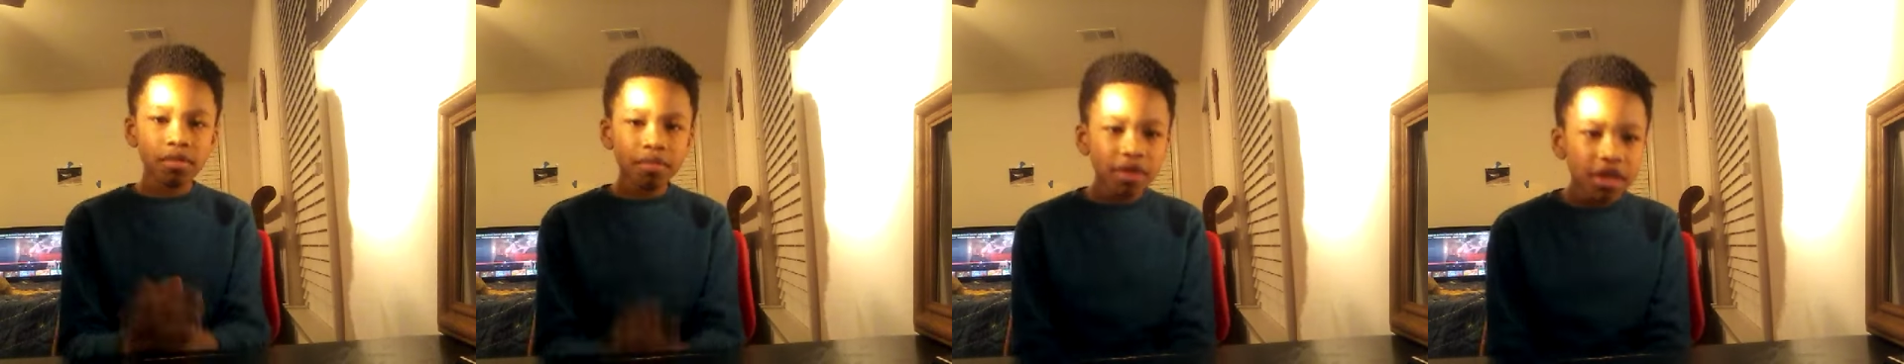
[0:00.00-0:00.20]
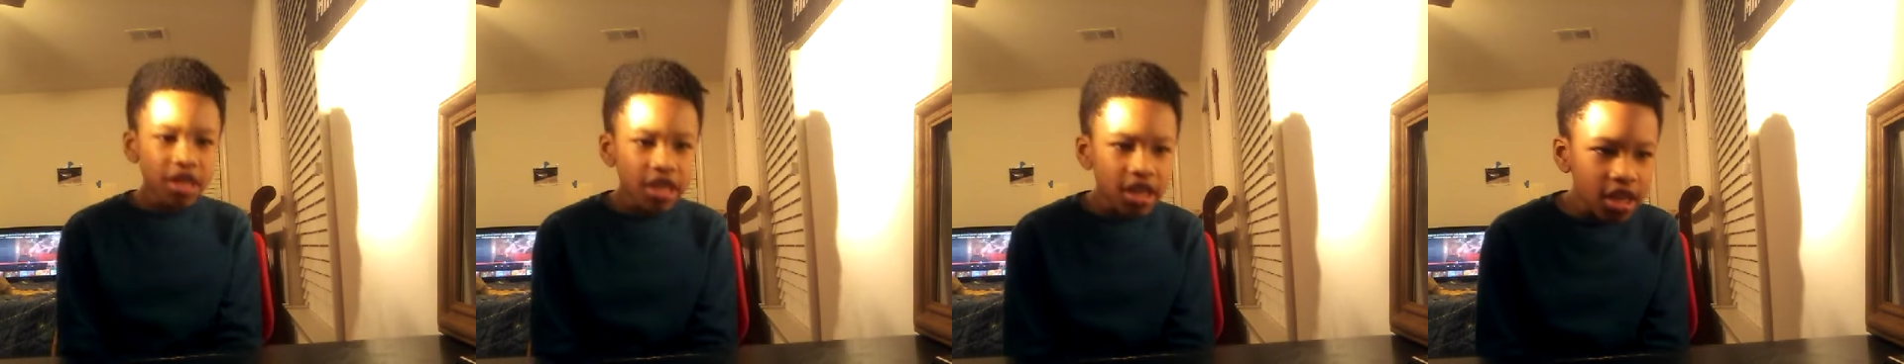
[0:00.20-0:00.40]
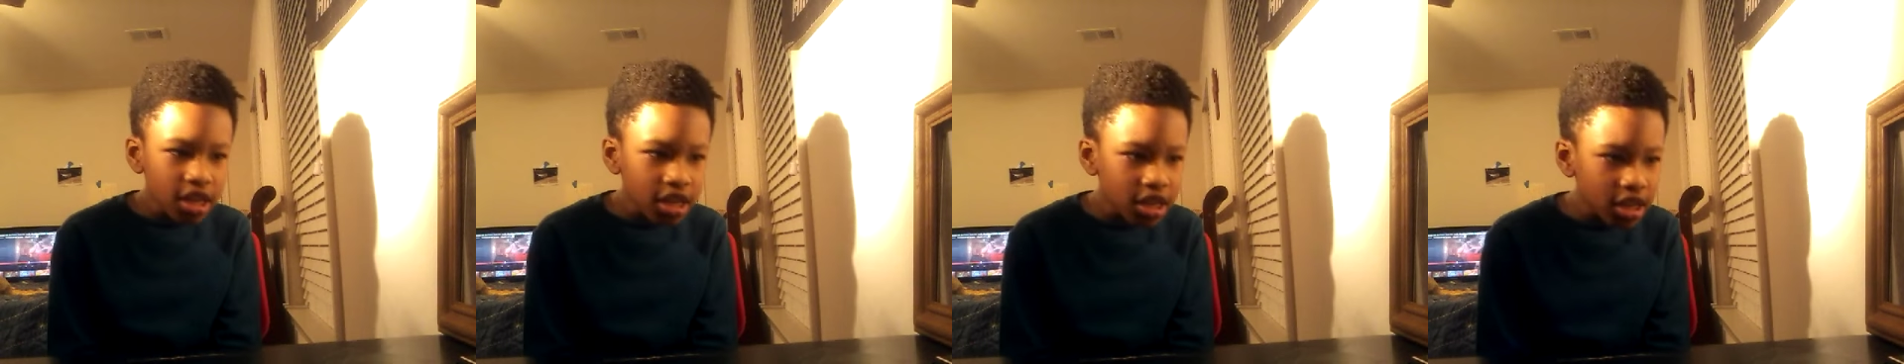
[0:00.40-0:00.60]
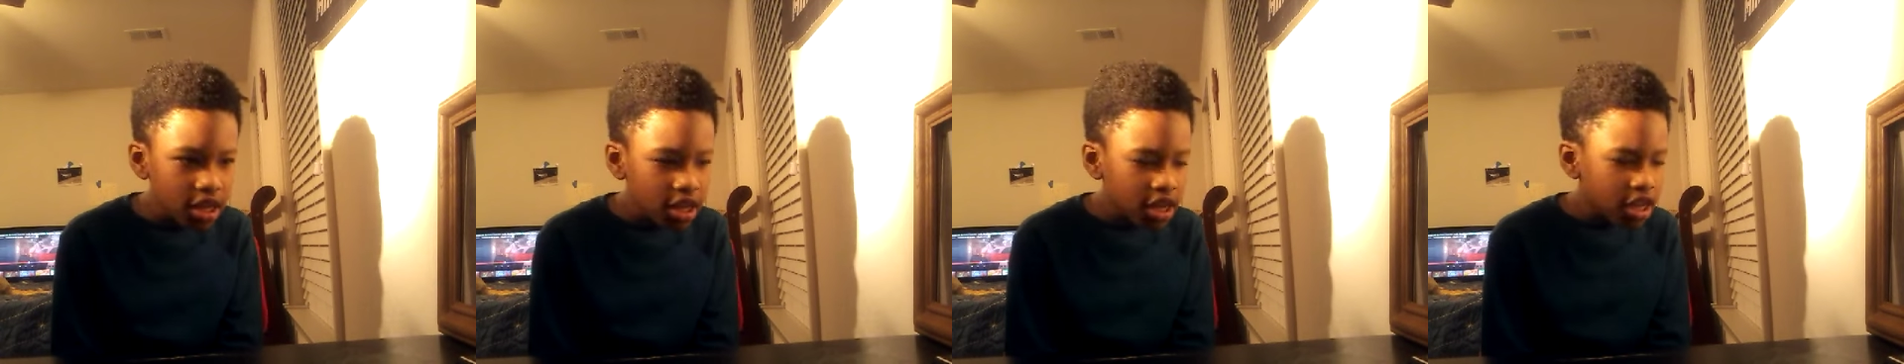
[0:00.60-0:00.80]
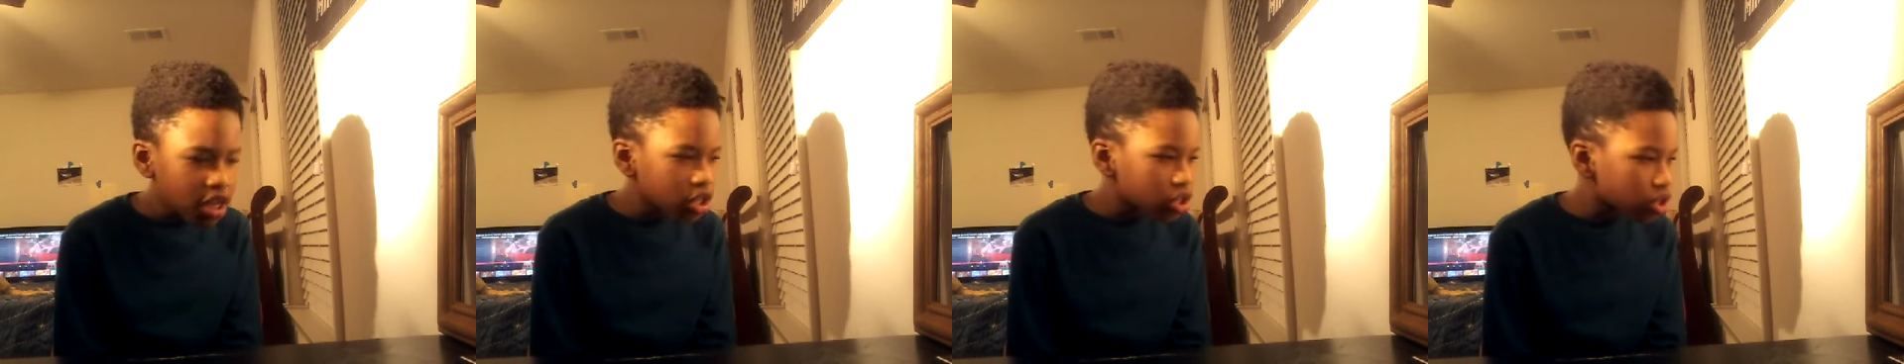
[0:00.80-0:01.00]
to be
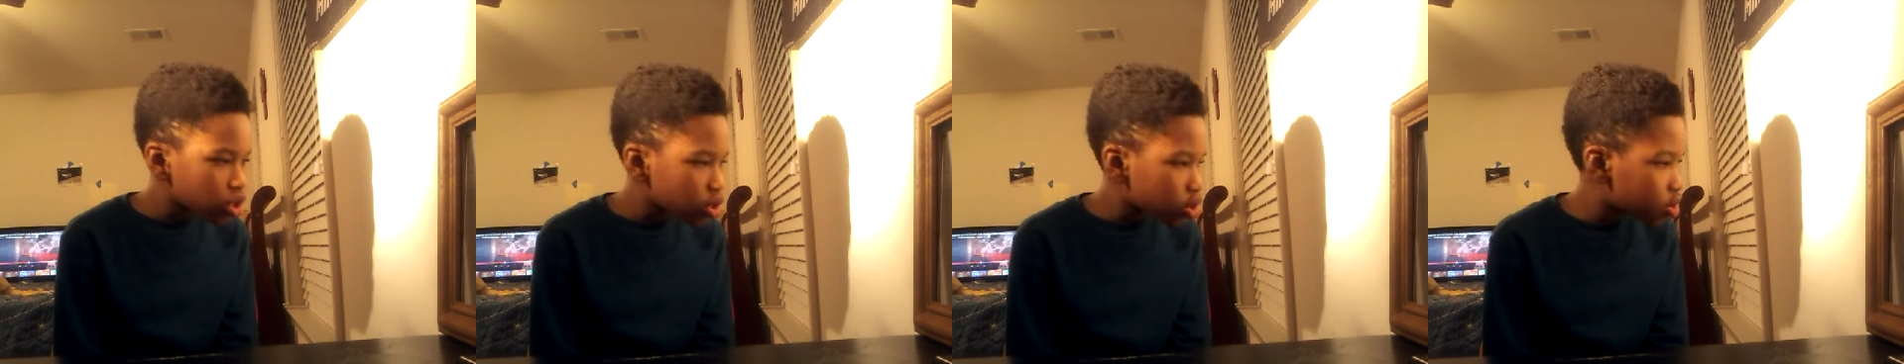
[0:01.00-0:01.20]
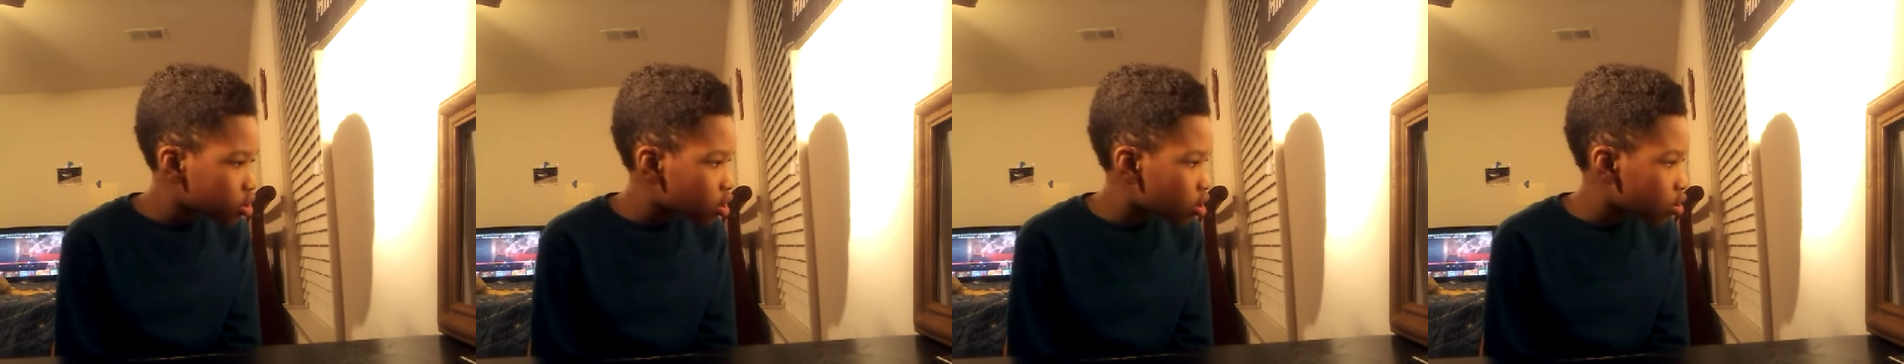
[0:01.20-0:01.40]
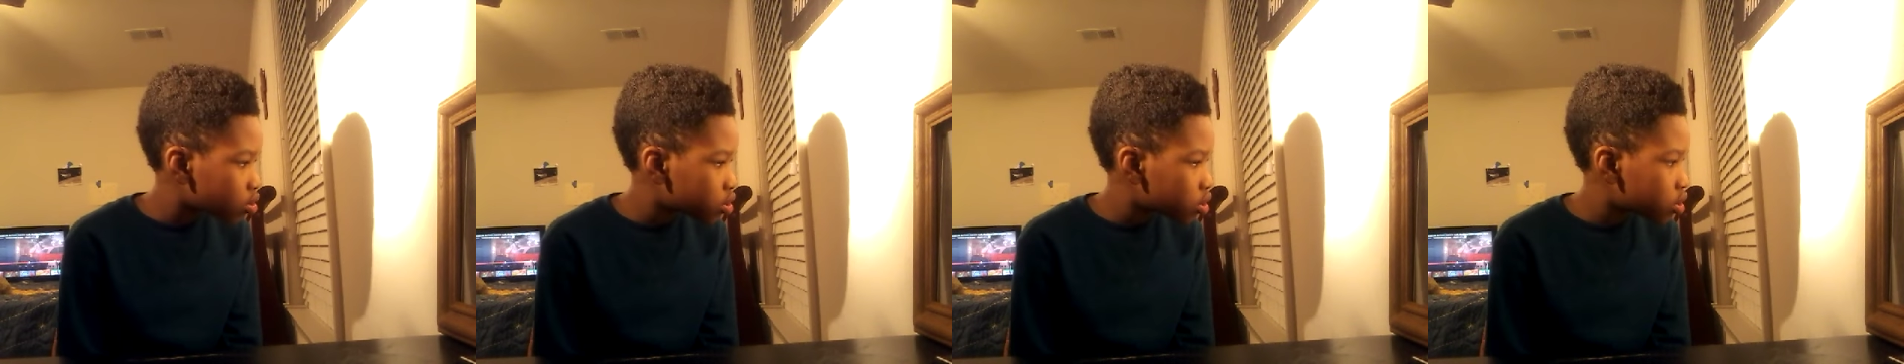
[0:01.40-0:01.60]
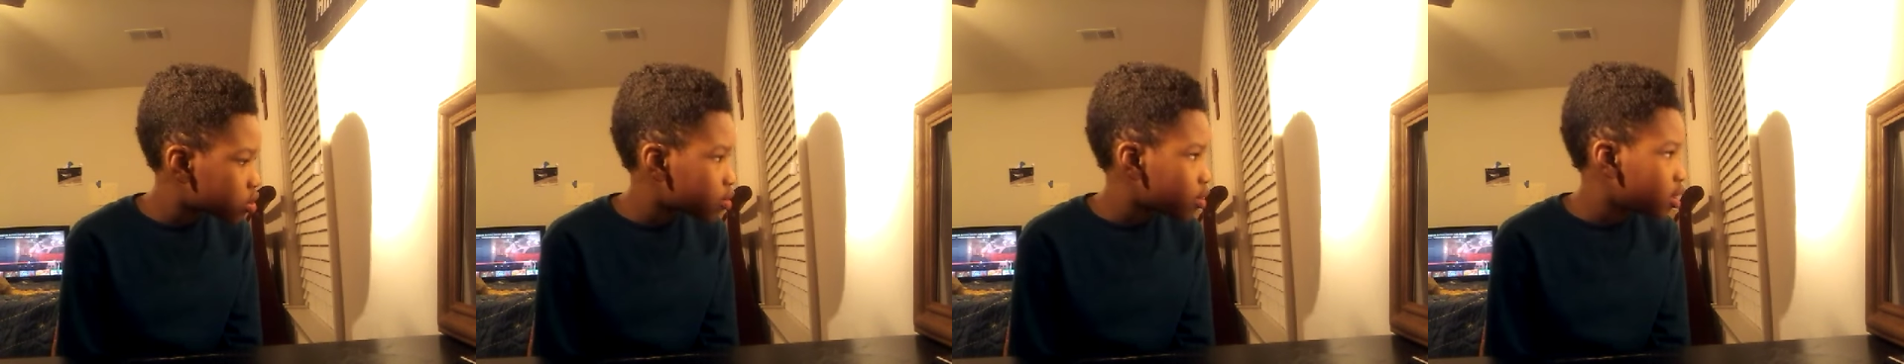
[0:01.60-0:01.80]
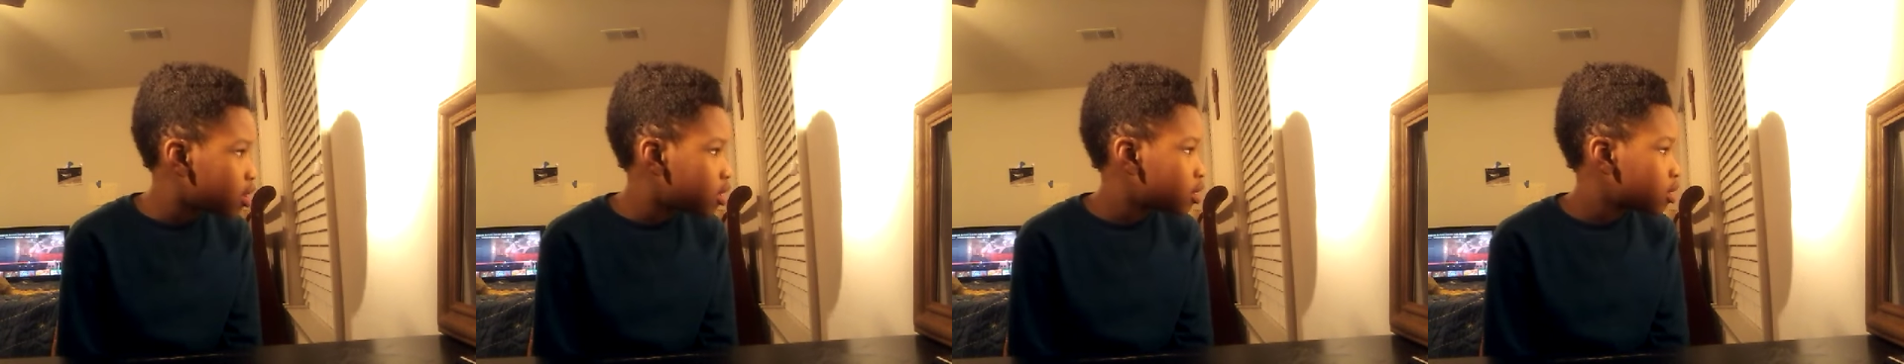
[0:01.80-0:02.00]
Just Cause
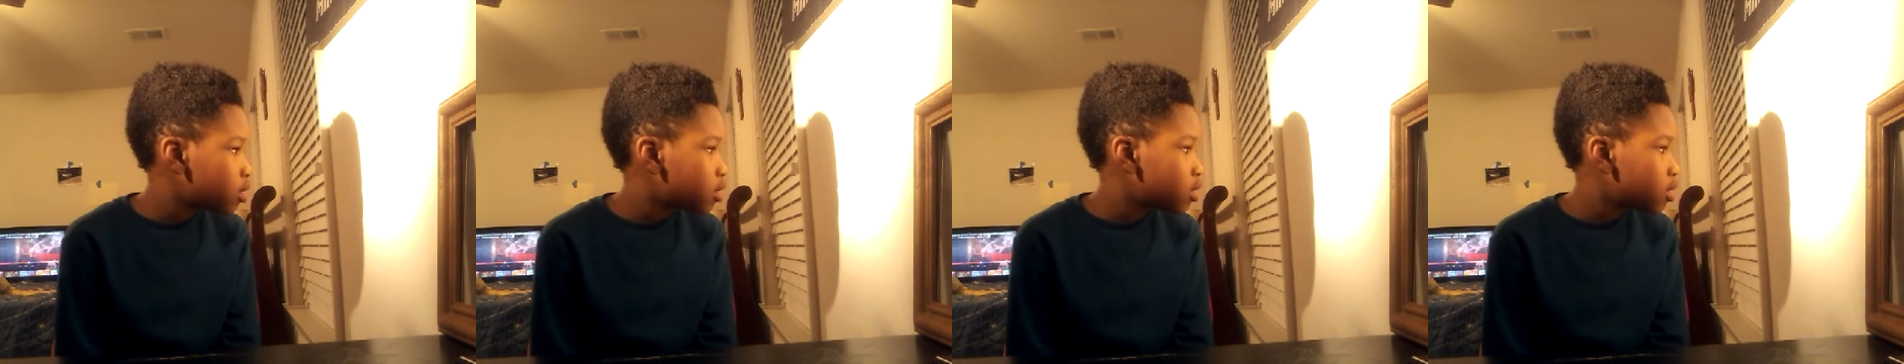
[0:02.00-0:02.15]
3.